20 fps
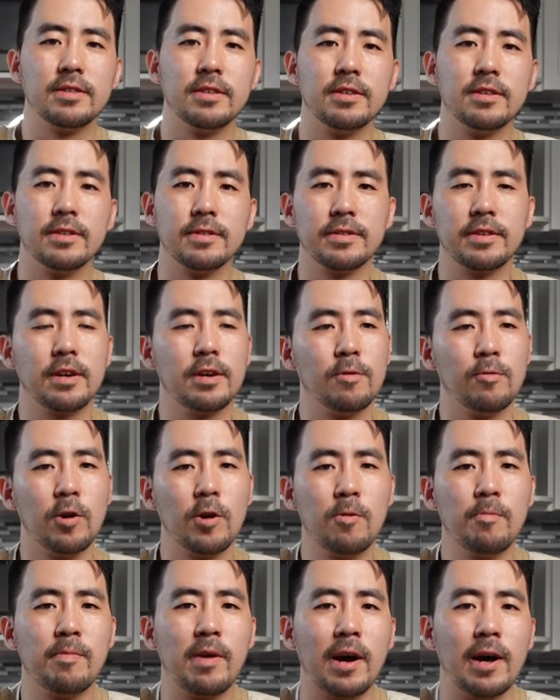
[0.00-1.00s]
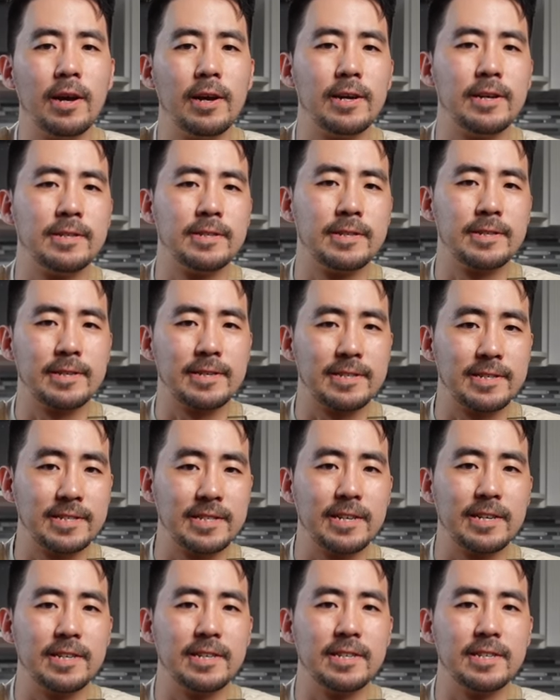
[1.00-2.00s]
The aroma and the
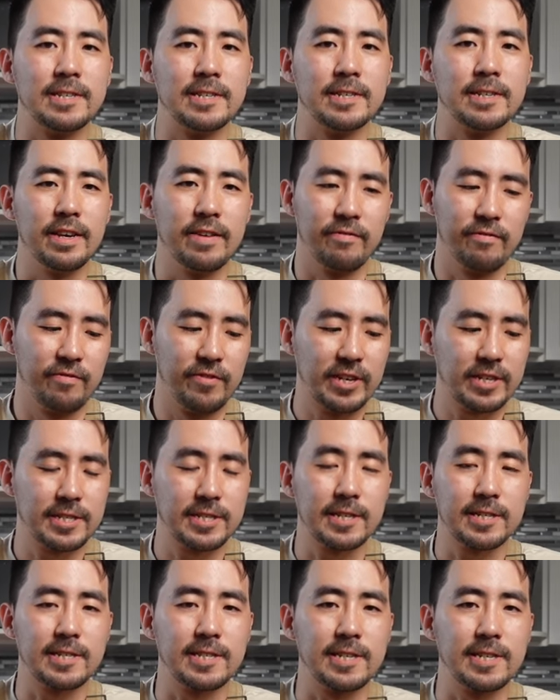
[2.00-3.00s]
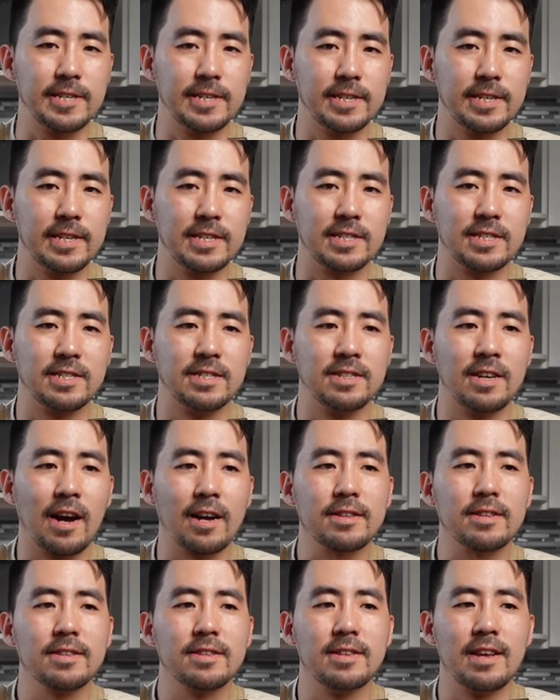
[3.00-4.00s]
acidity in v 60 is
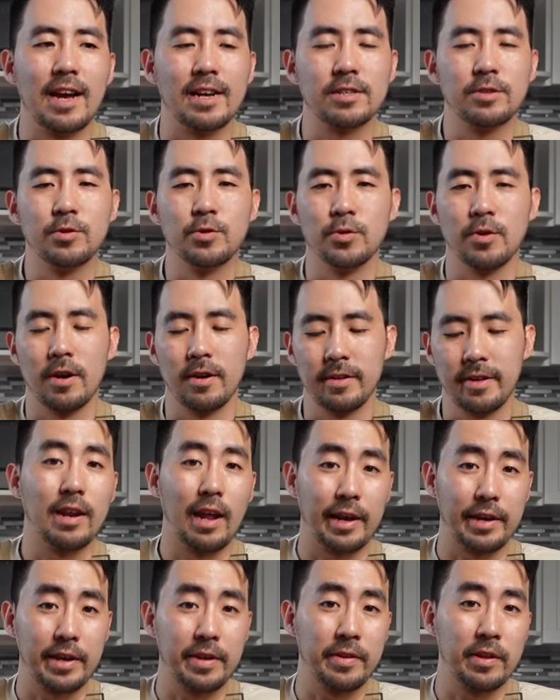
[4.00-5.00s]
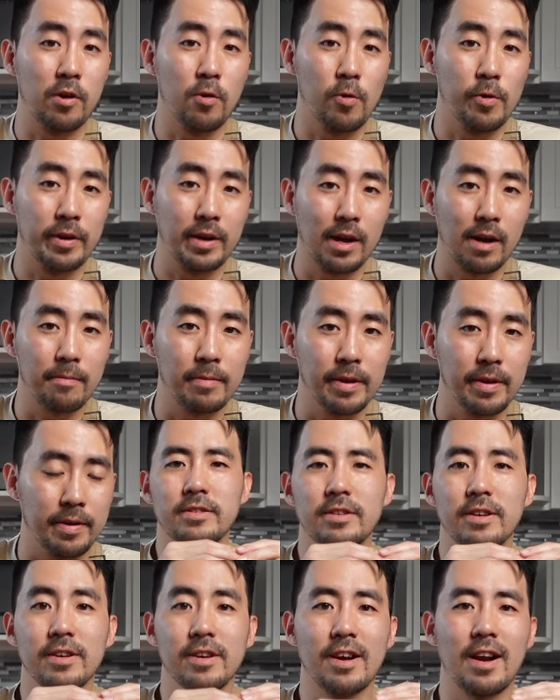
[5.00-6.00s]
not that strong like in the origami.
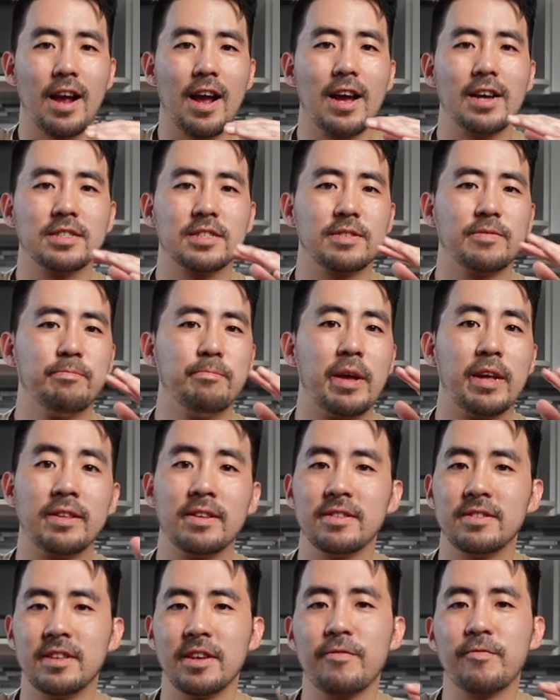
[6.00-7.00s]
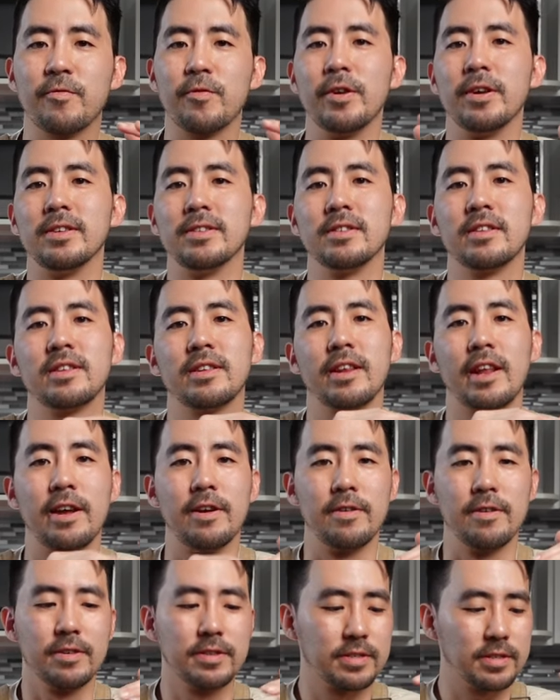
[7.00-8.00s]
There has many different
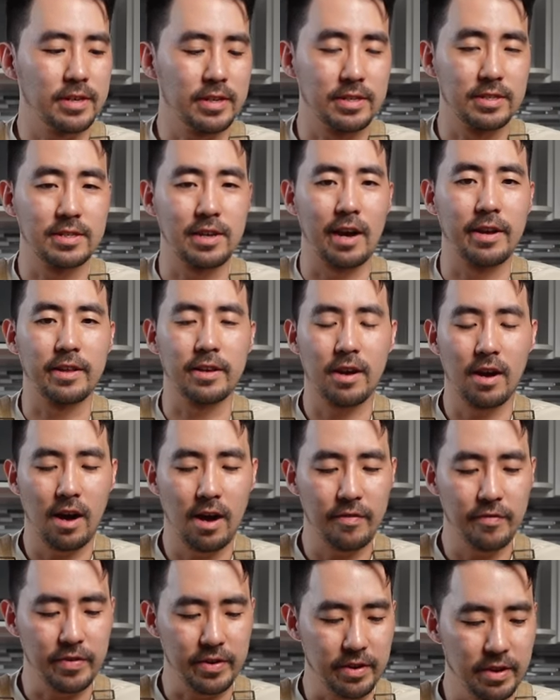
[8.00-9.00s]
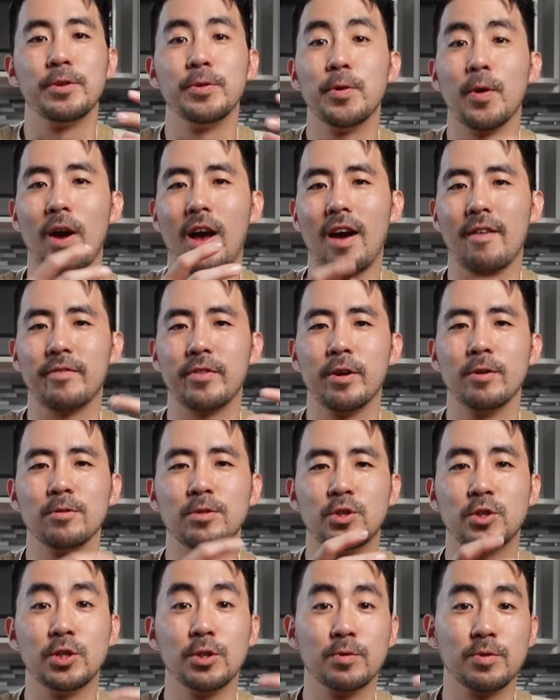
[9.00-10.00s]
layers inside the coffee. You will have those
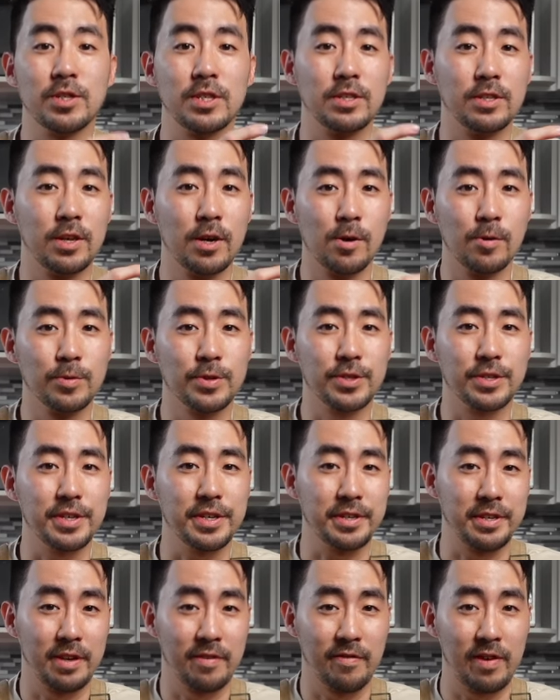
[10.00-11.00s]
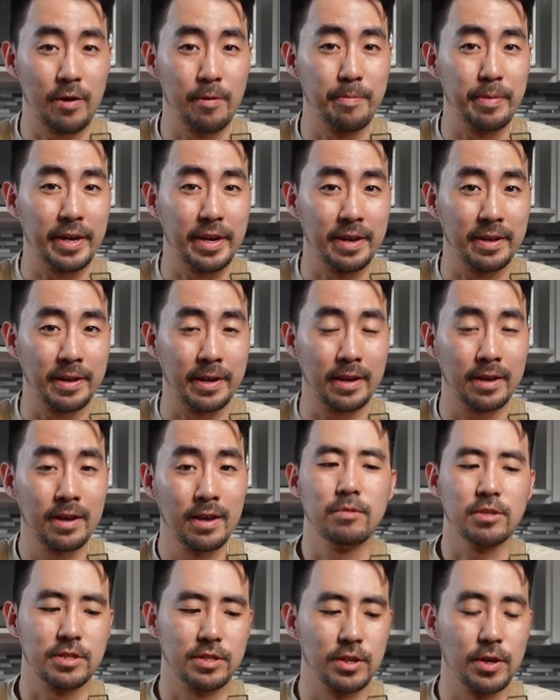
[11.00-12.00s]
juicy notes in the very beginning,
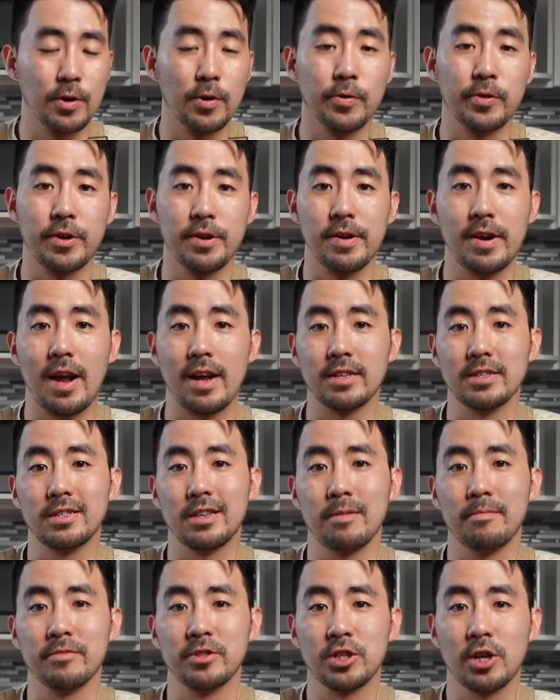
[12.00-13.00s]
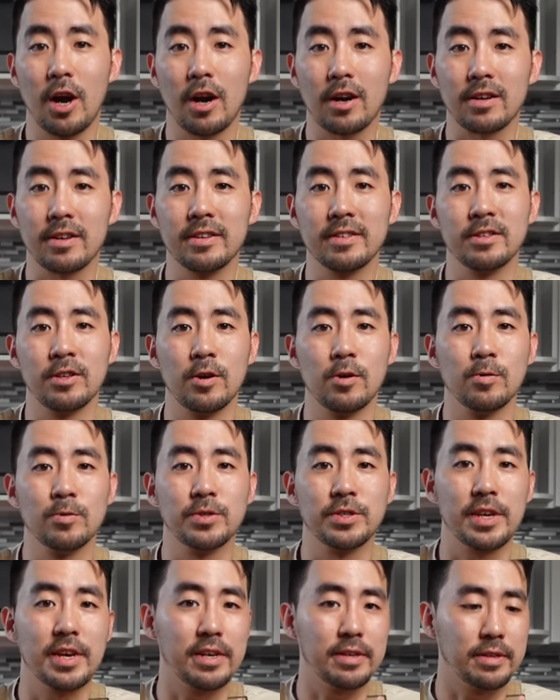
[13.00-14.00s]
but still there has some chocolate
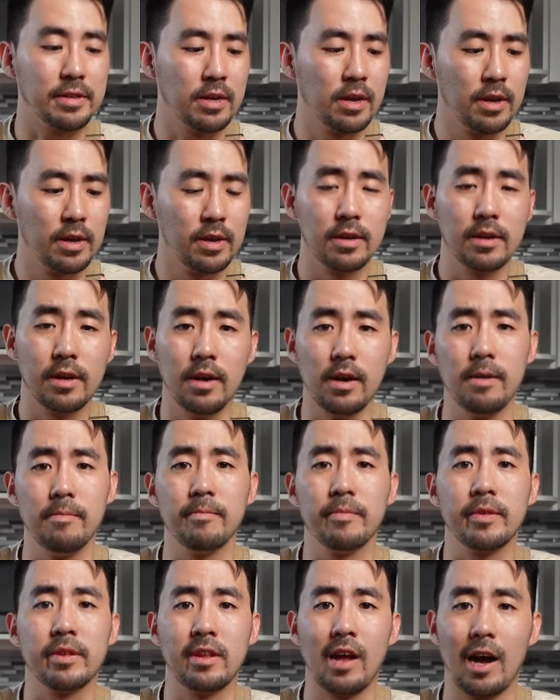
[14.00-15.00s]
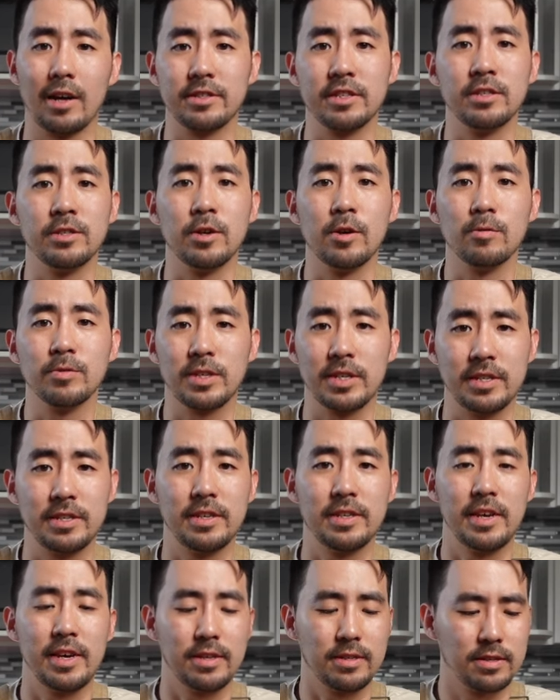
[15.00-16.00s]
notes and um, naughty notes in
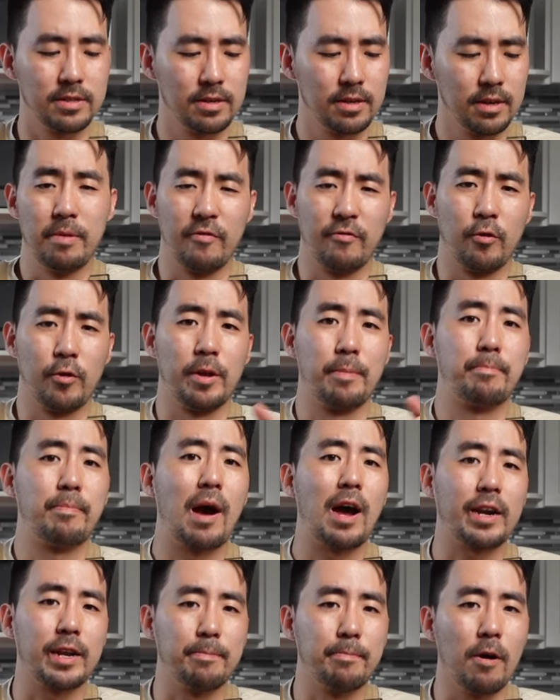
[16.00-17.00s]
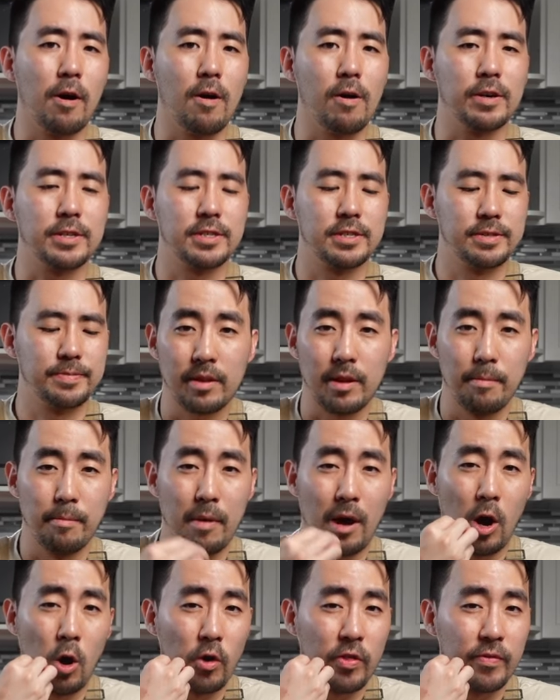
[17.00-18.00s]
the end. But for the body part, the
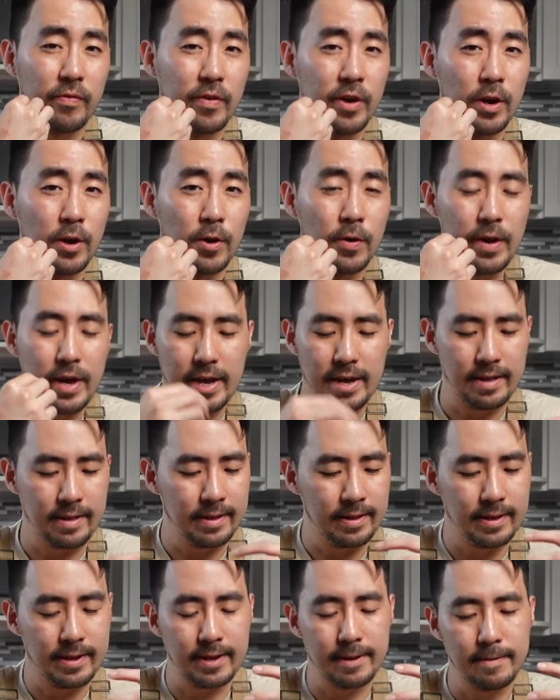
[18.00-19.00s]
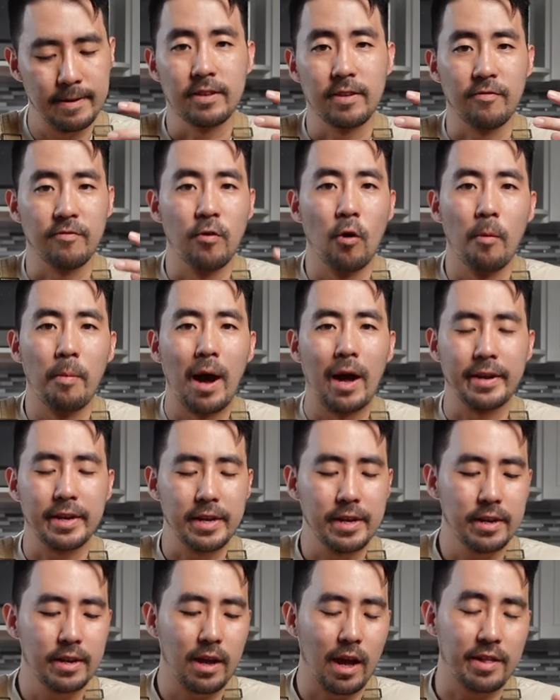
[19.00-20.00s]
mouthfeel and uh, the full
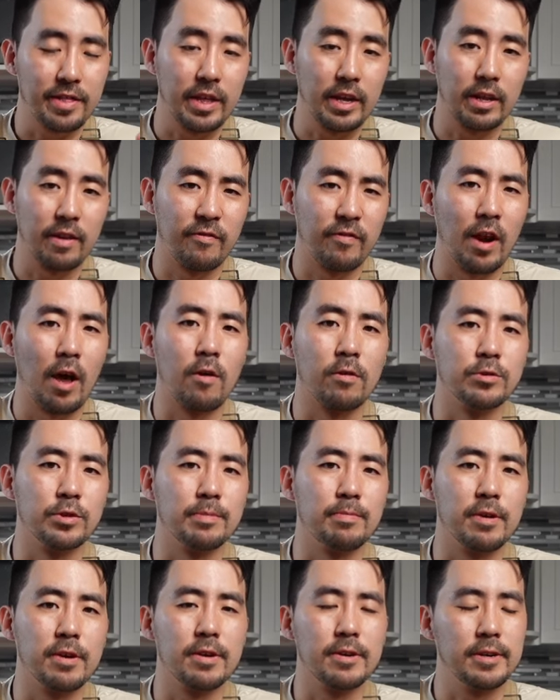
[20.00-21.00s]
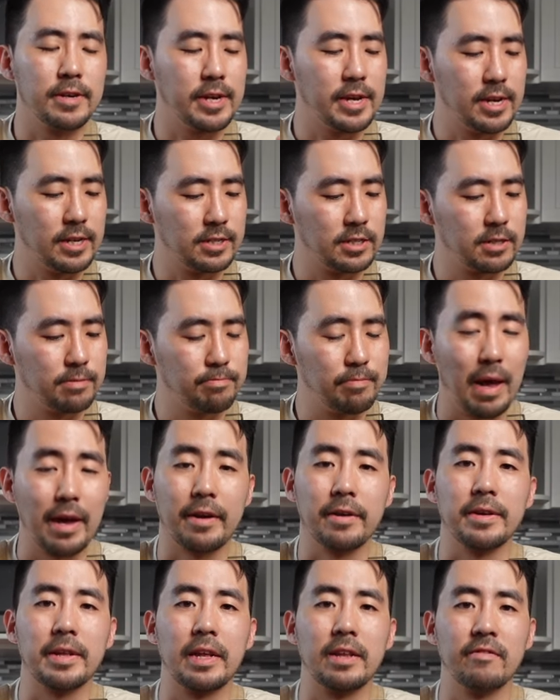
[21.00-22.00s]
body, I think the flower dripper is
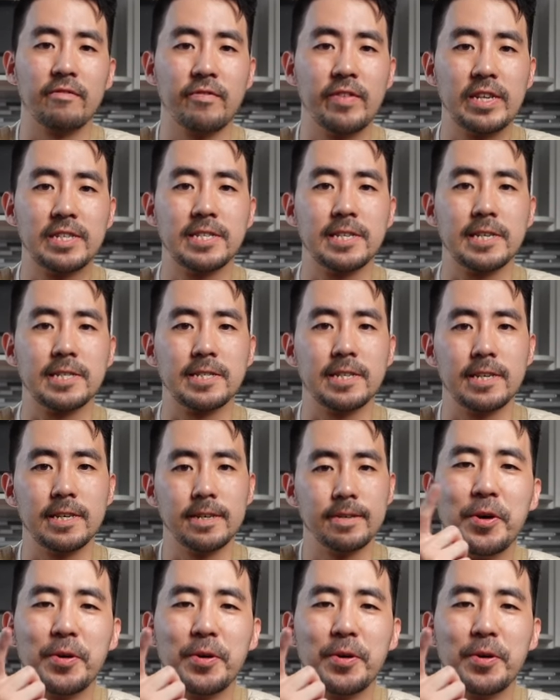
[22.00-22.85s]
better than v 60.